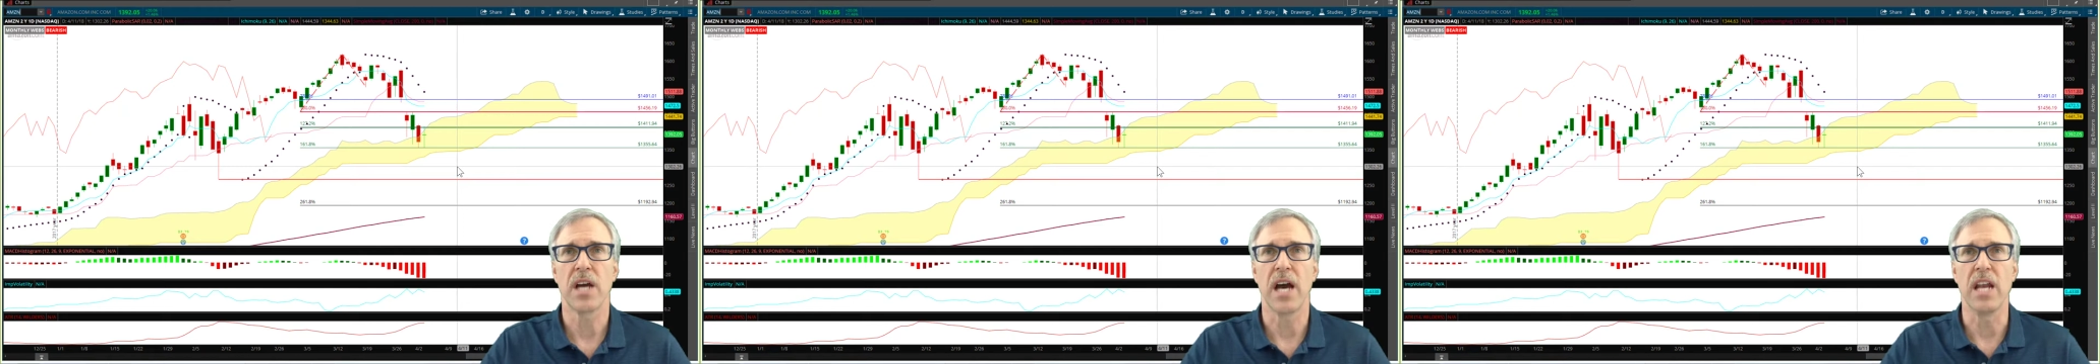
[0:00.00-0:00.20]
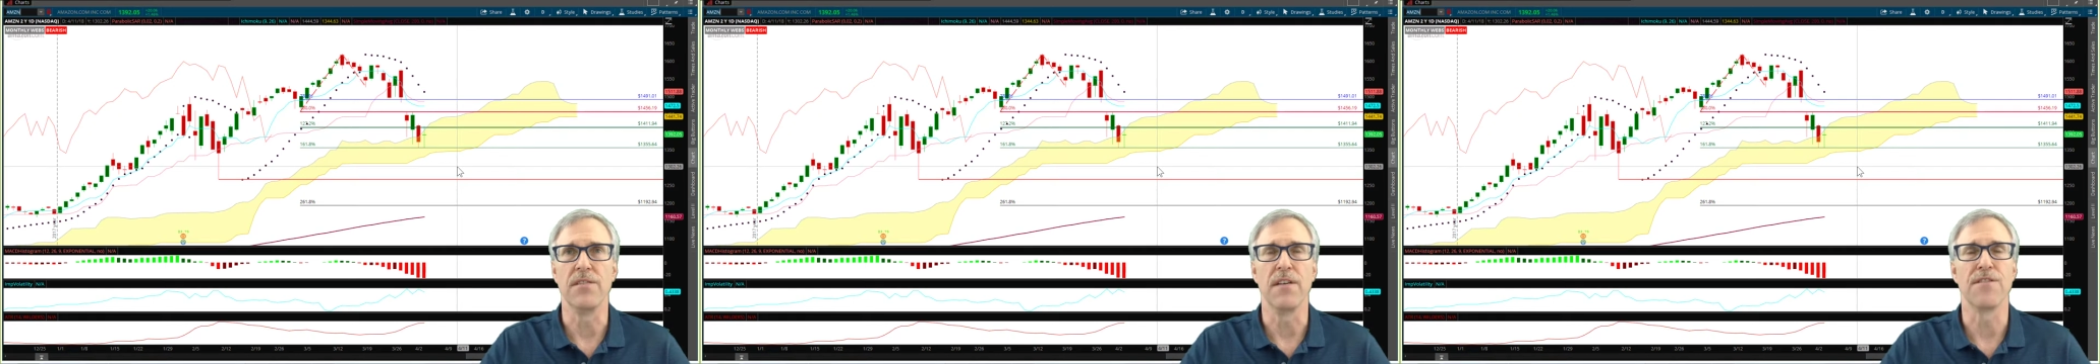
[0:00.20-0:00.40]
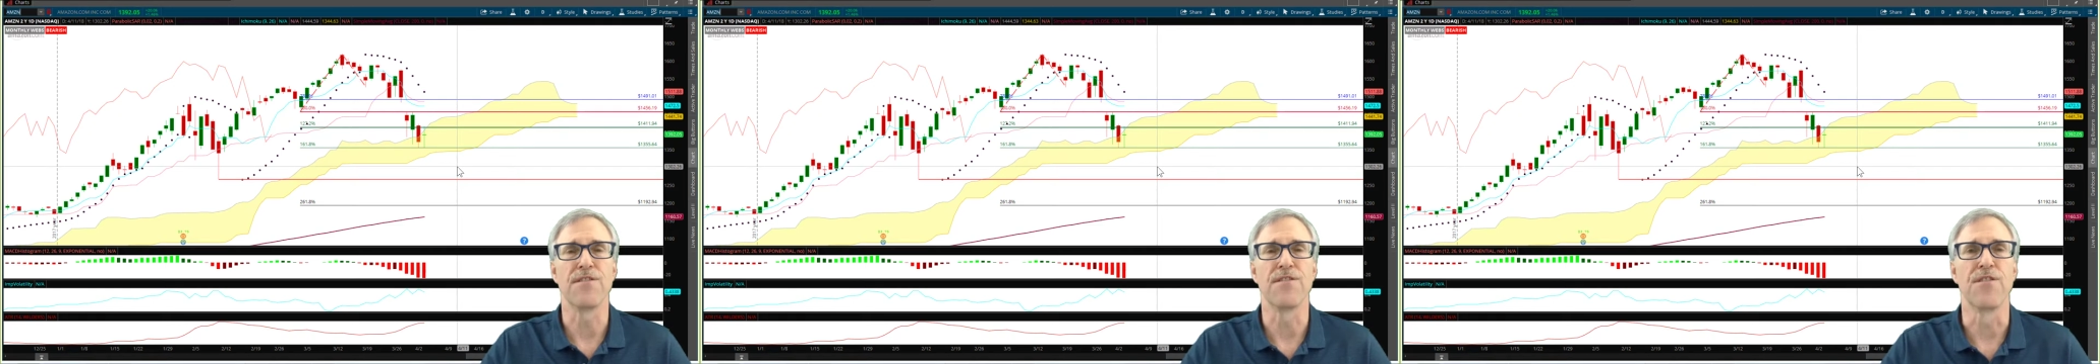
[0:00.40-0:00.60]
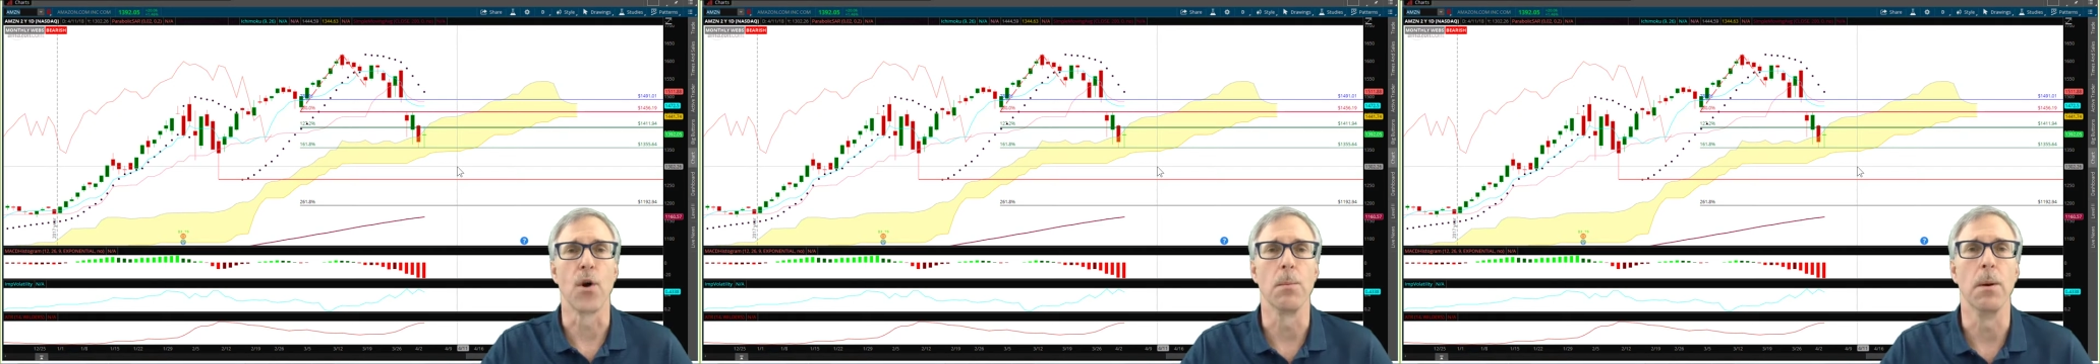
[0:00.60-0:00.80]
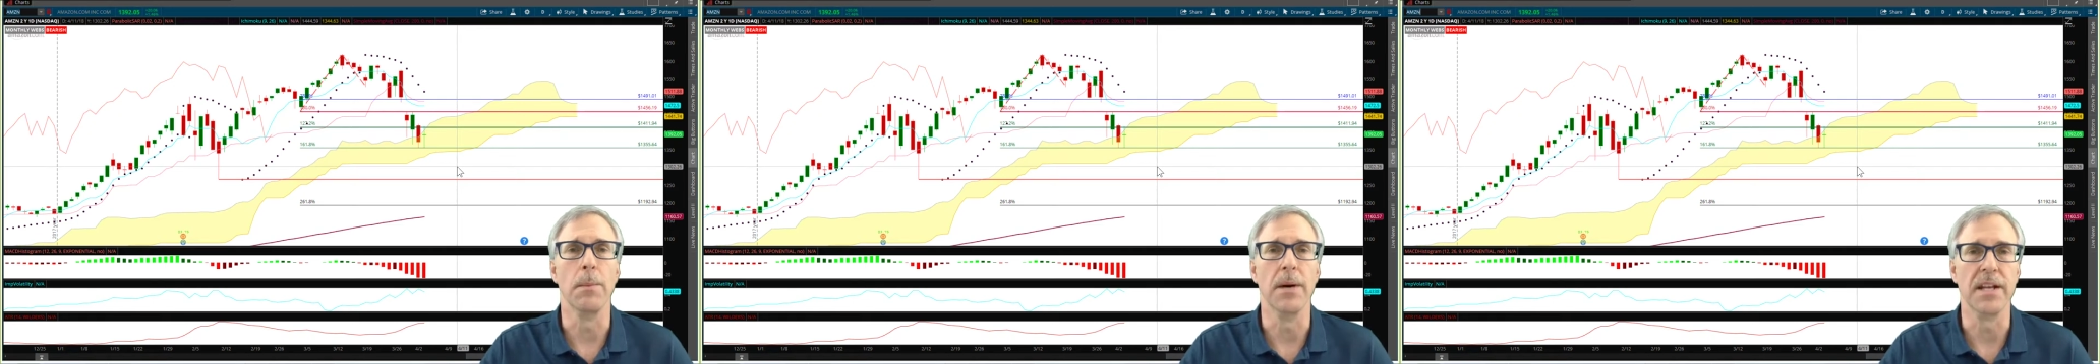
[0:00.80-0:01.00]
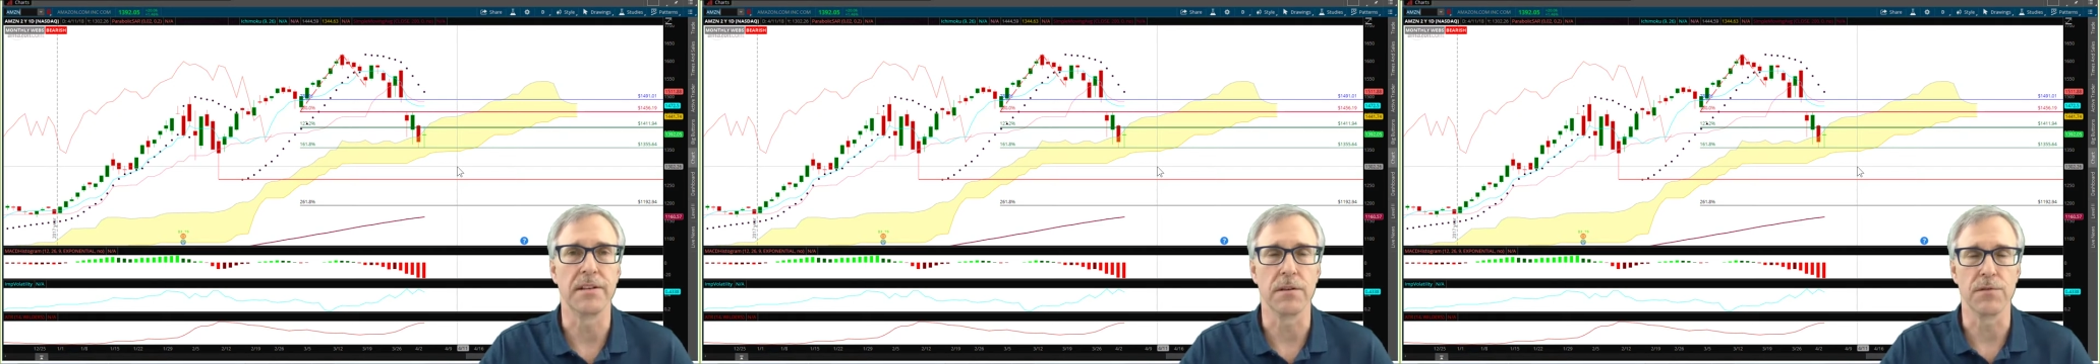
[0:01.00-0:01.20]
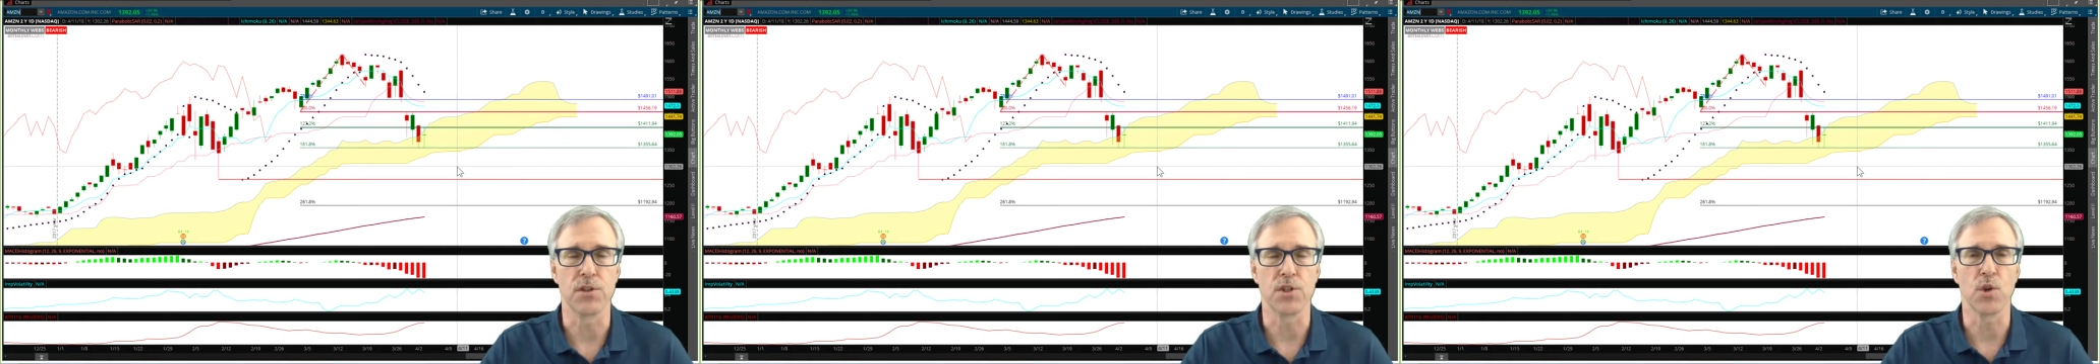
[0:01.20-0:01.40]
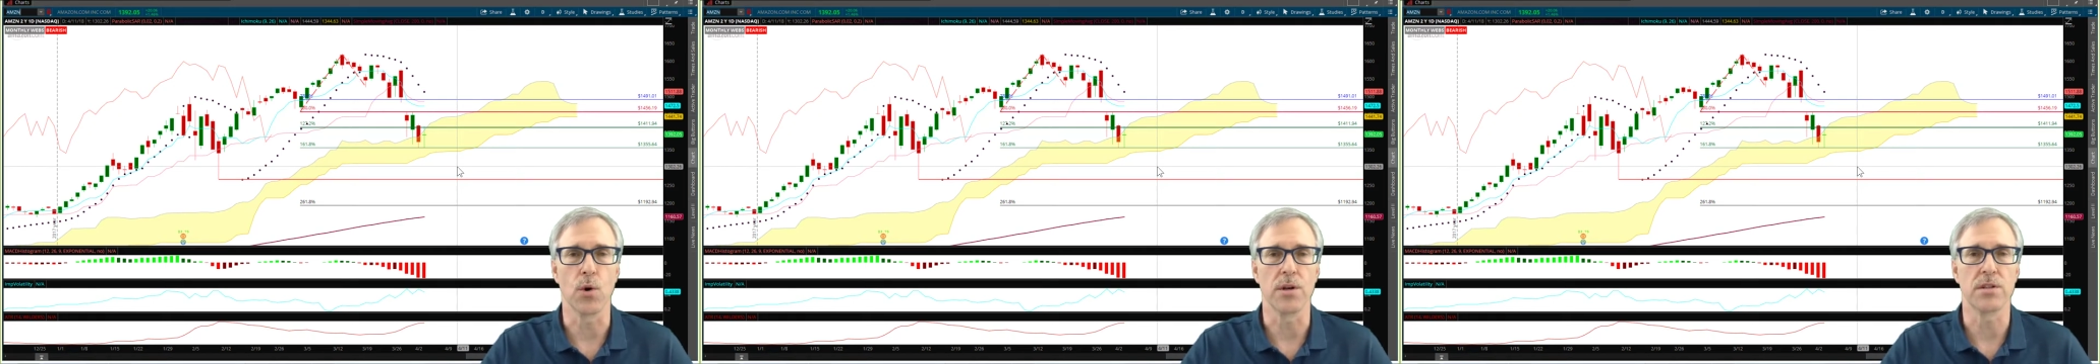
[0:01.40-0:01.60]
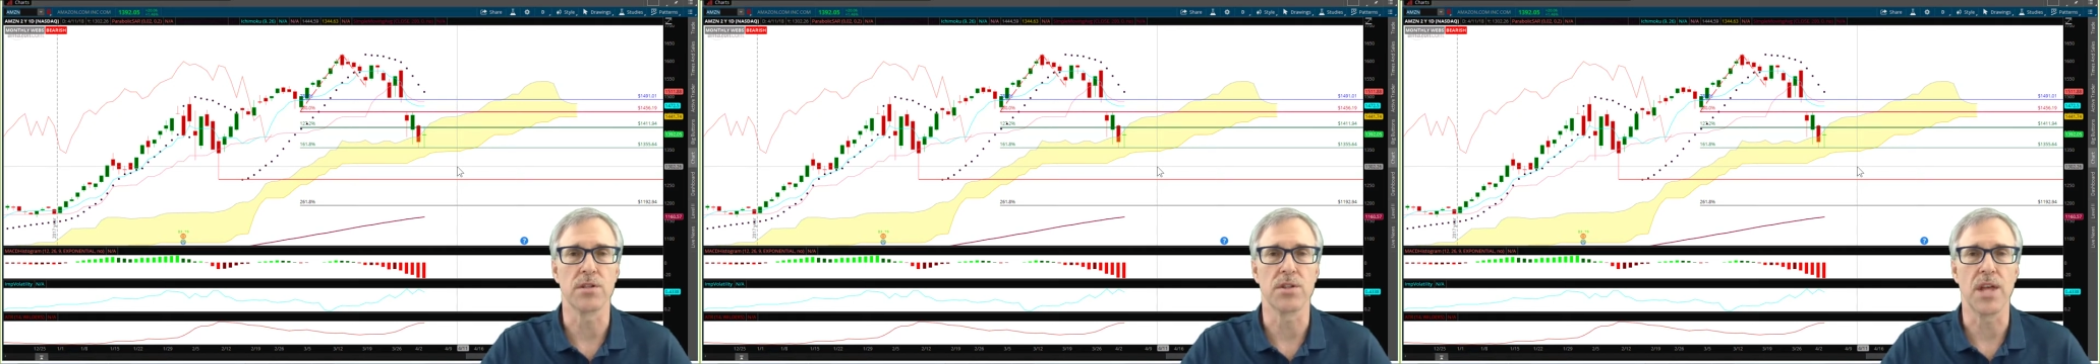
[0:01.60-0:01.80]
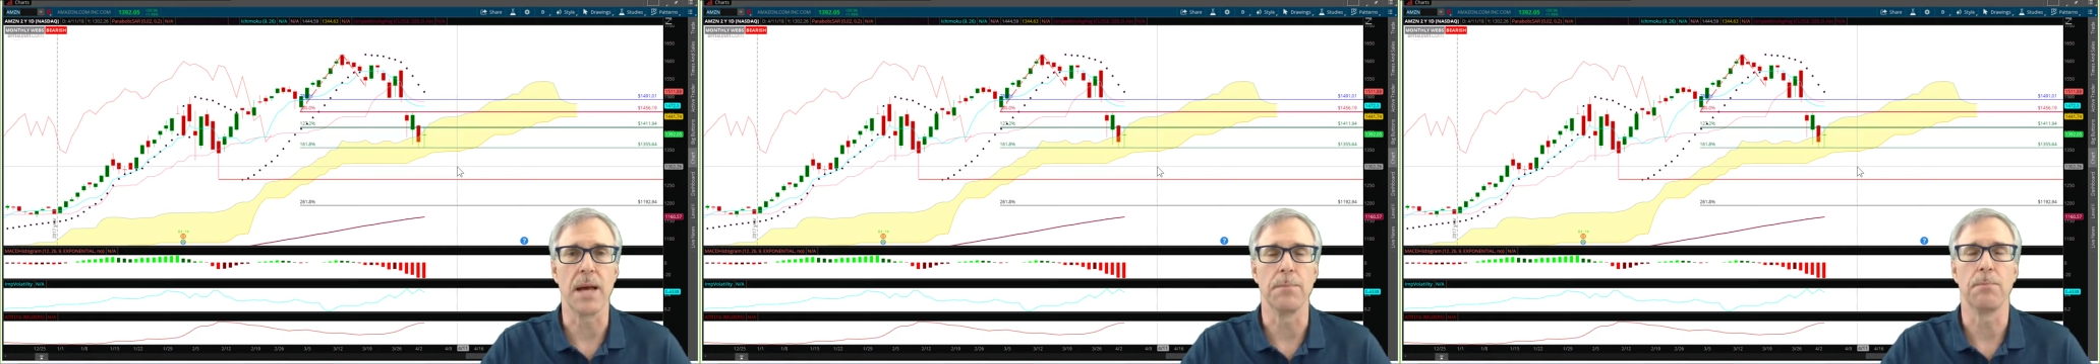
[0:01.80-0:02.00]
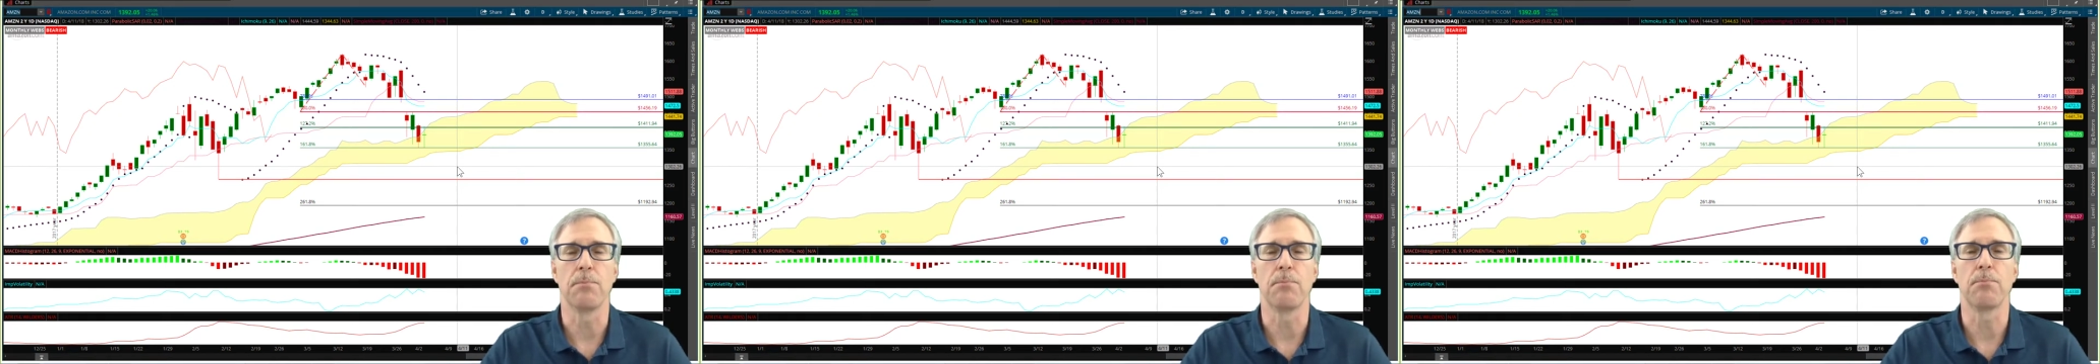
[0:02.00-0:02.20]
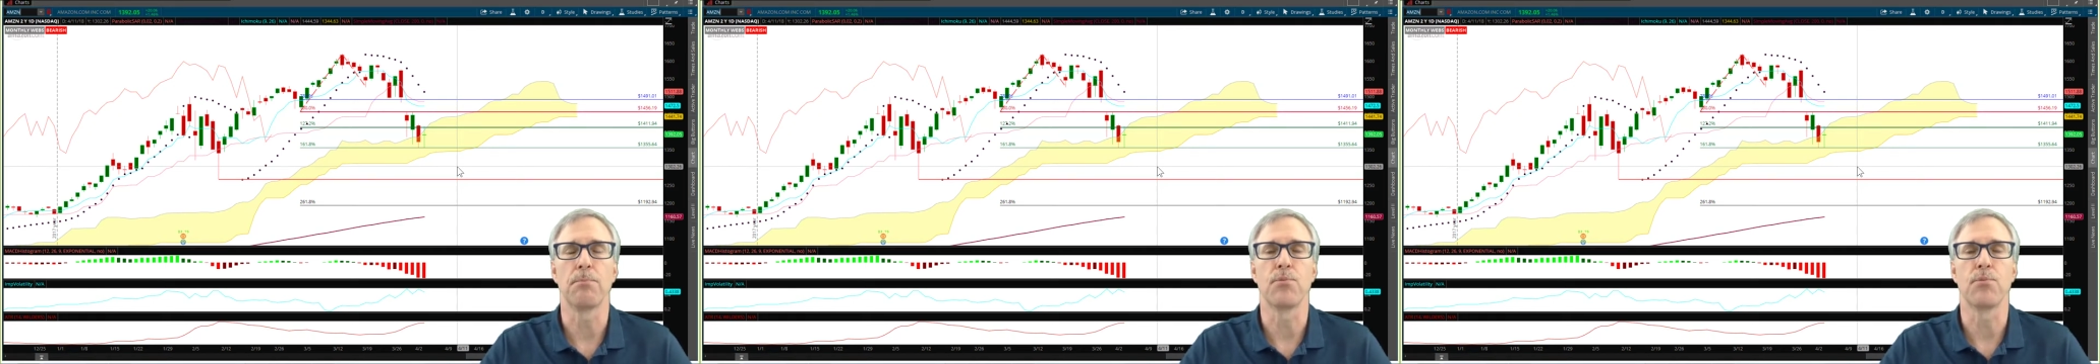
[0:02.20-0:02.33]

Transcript: kind of a firmament of sorts that